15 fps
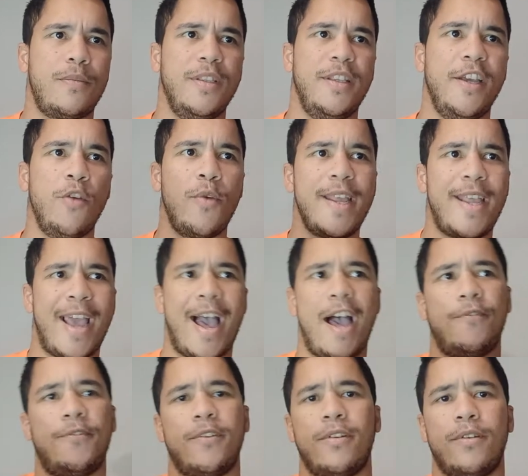they already
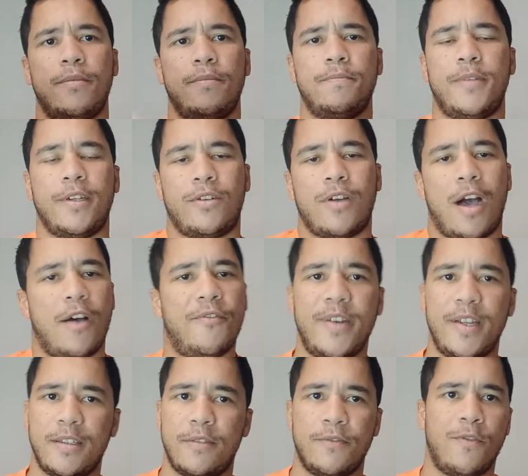have their
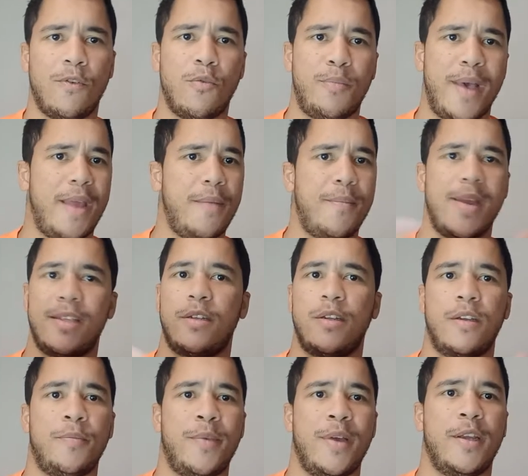confidence in full band. Ben's going
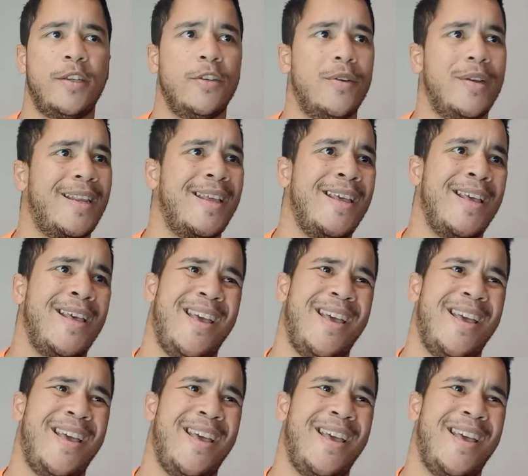to be able to do it.